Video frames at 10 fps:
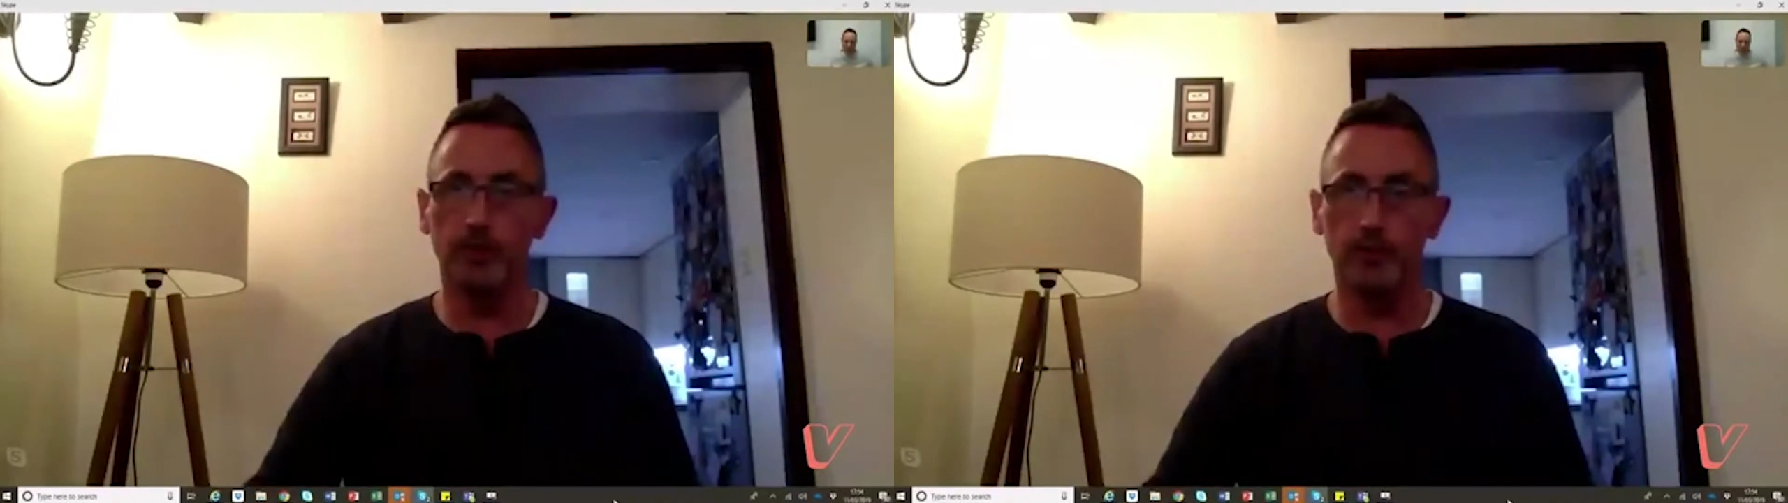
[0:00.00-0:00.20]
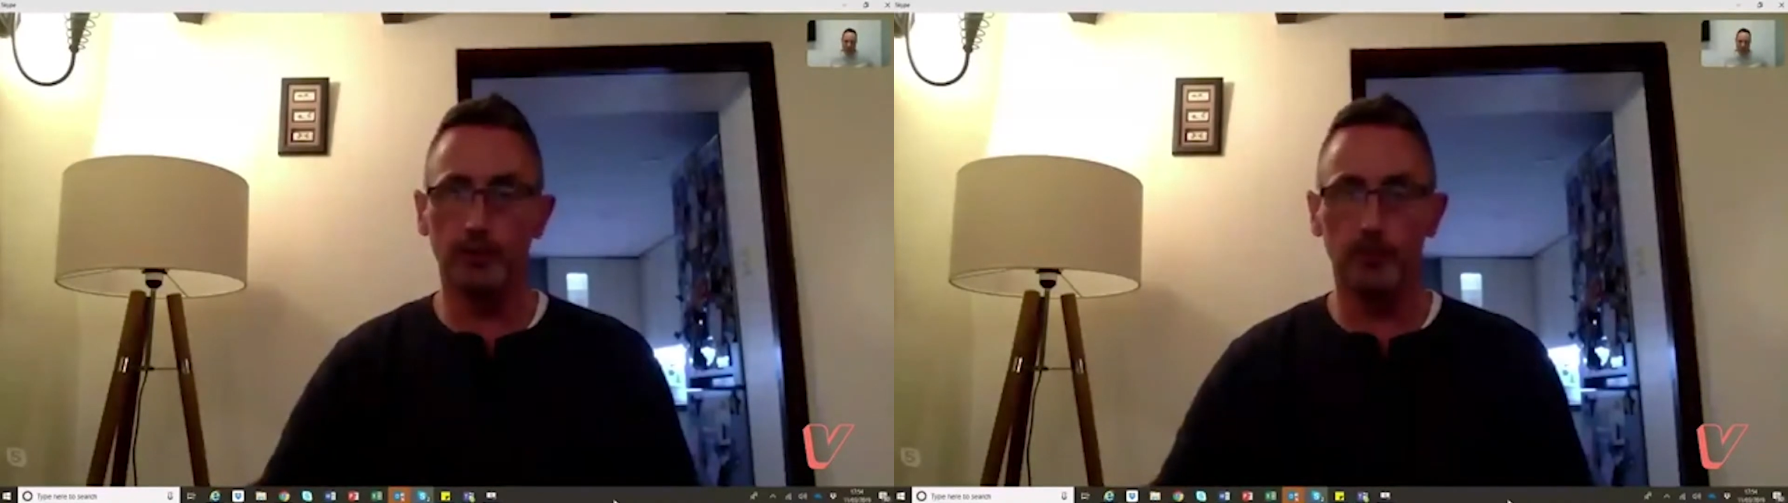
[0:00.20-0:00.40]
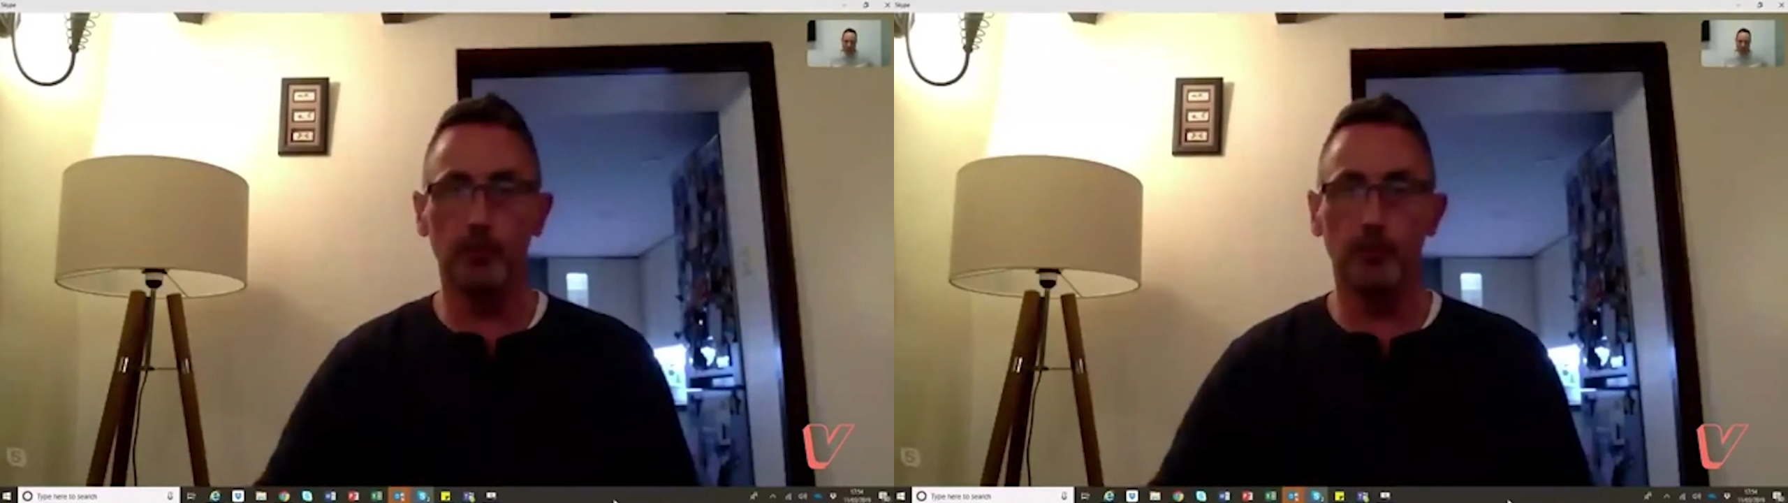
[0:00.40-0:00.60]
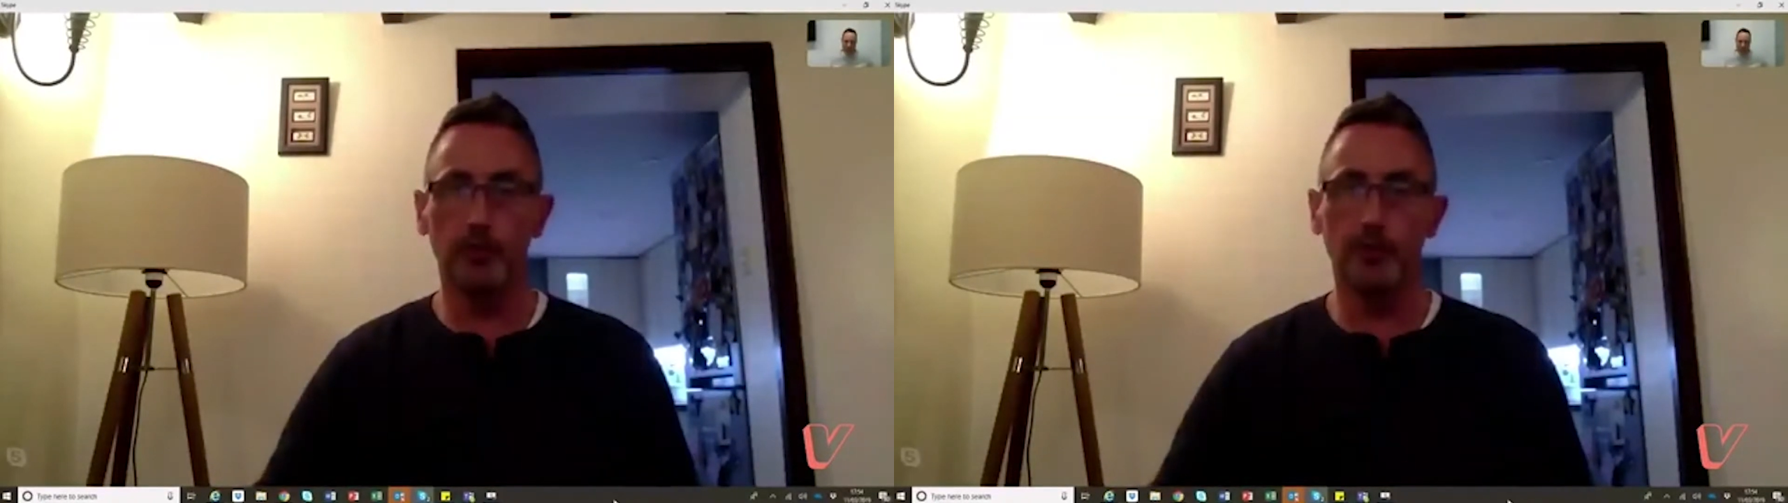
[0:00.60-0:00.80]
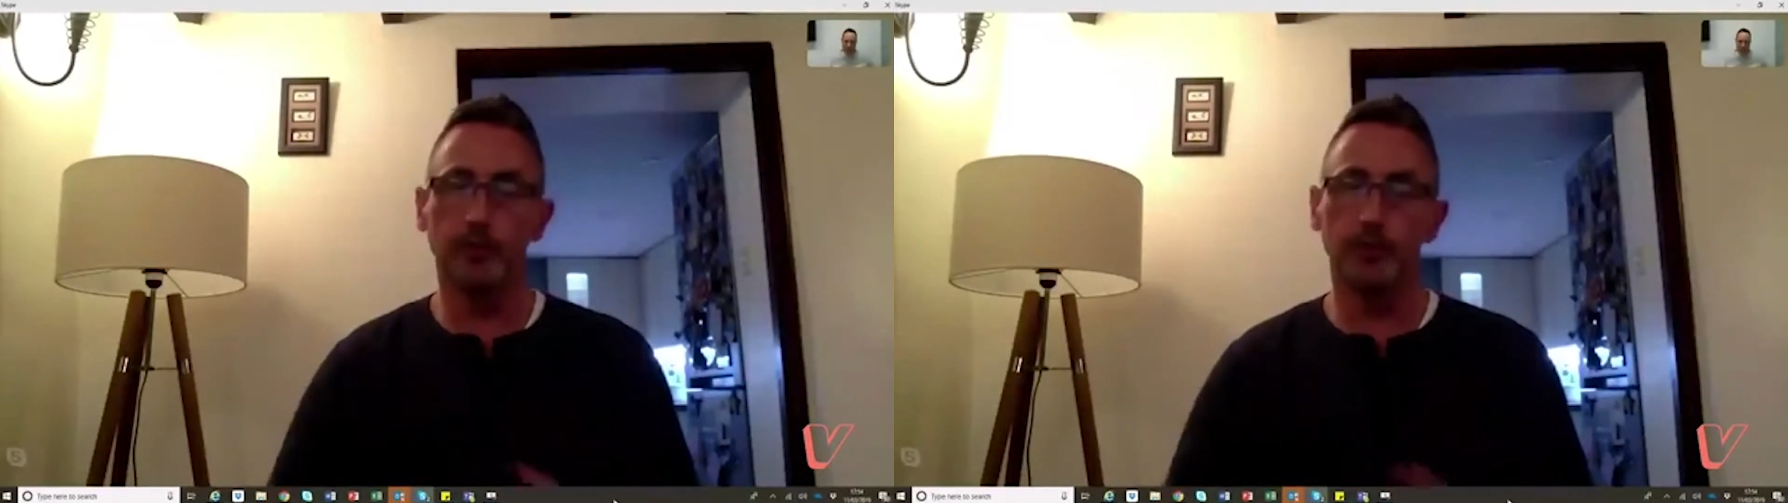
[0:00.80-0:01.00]
are from the
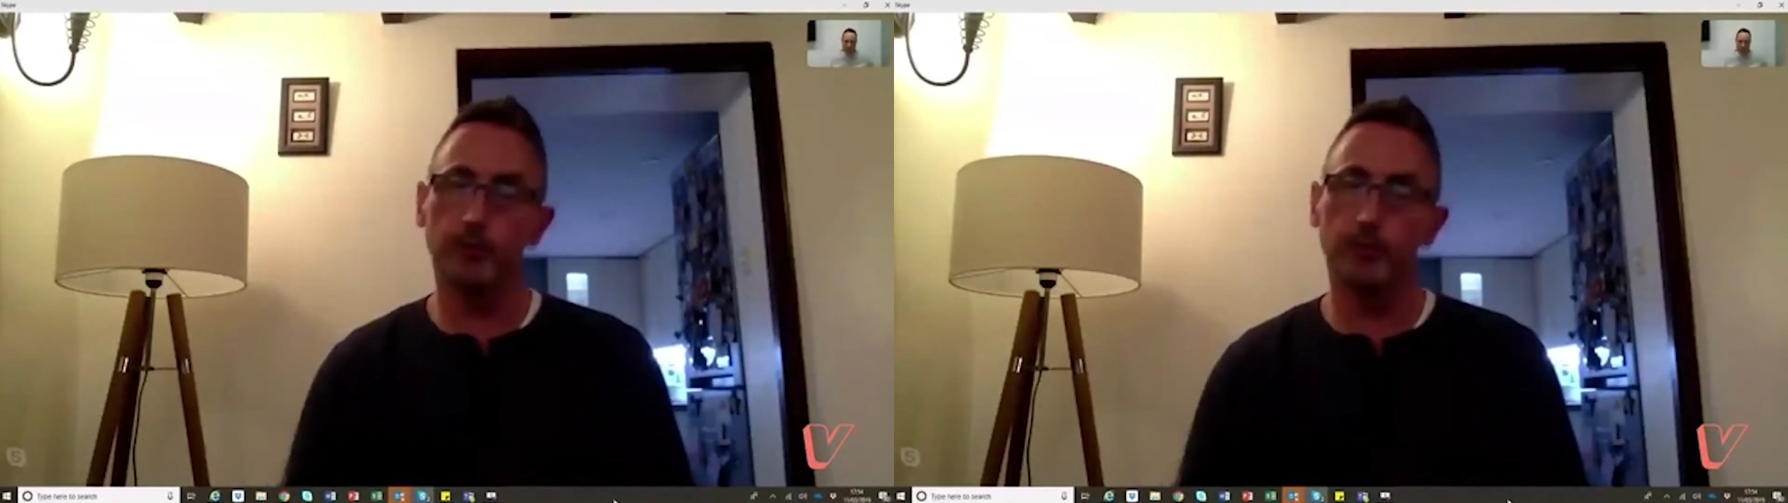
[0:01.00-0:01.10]
program team.